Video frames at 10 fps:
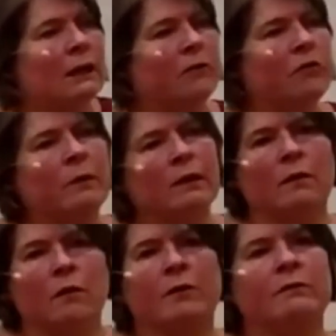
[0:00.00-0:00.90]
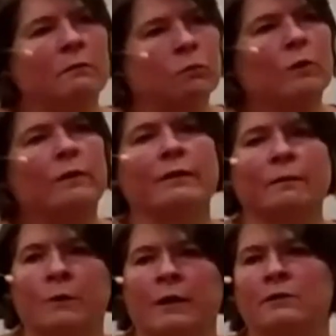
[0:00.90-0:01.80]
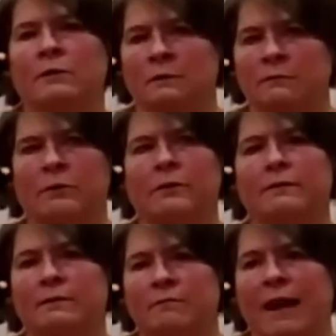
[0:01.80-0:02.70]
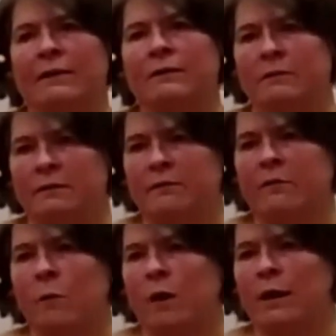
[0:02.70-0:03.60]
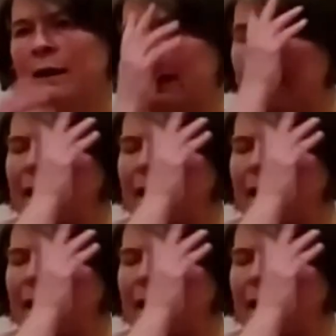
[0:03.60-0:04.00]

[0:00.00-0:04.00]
It used to be a locus of work and production of goods and values and so on.